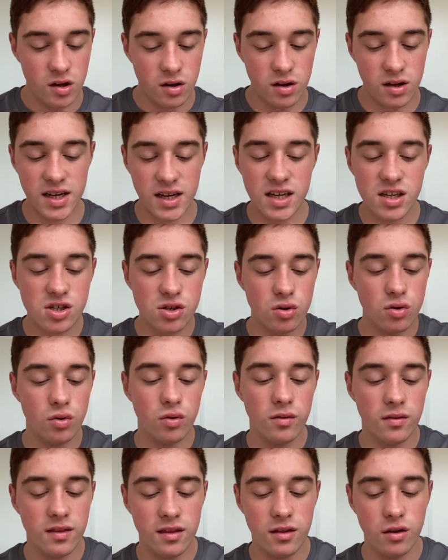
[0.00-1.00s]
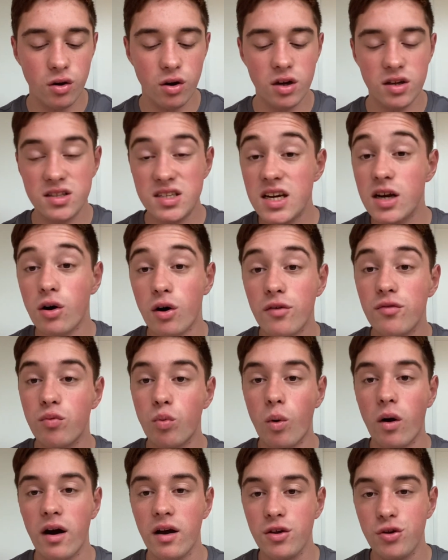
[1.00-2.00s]
Okay, so you're going to tick off
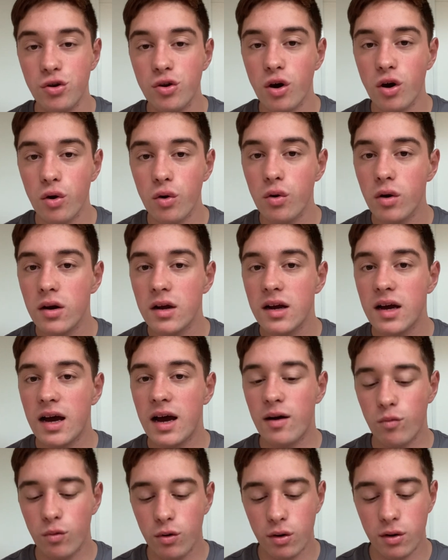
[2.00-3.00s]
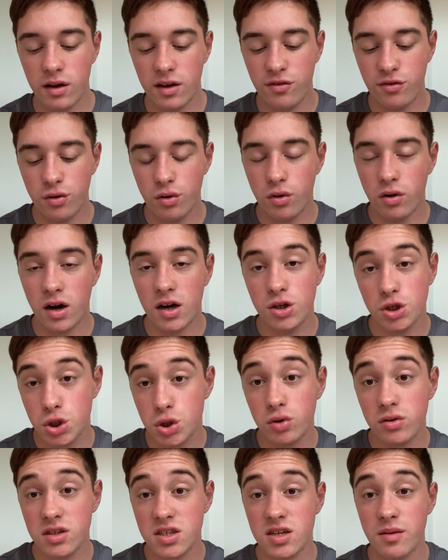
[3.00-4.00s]
what you know, and what, if you're
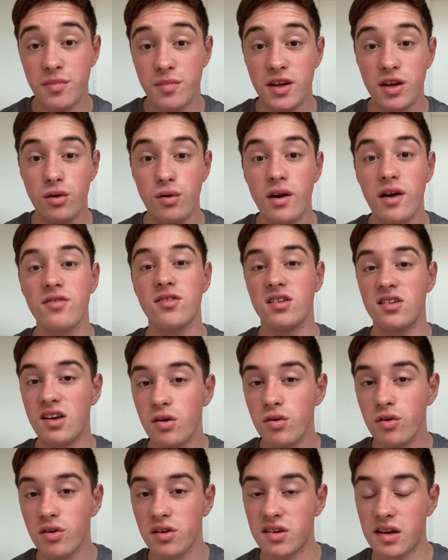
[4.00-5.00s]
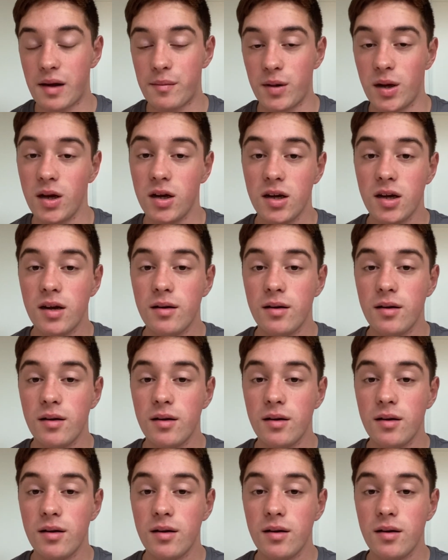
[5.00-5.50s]
unsure on something, you have to tell your examiner,